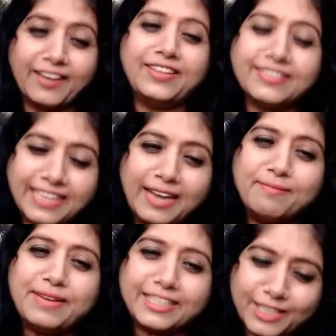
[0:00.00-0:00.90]
and give the
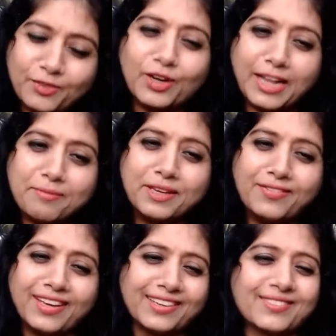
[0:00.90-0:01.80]
same lecture what I'm
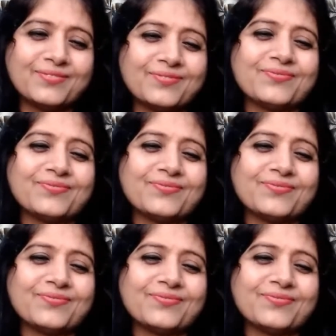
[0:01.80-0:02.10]
giving.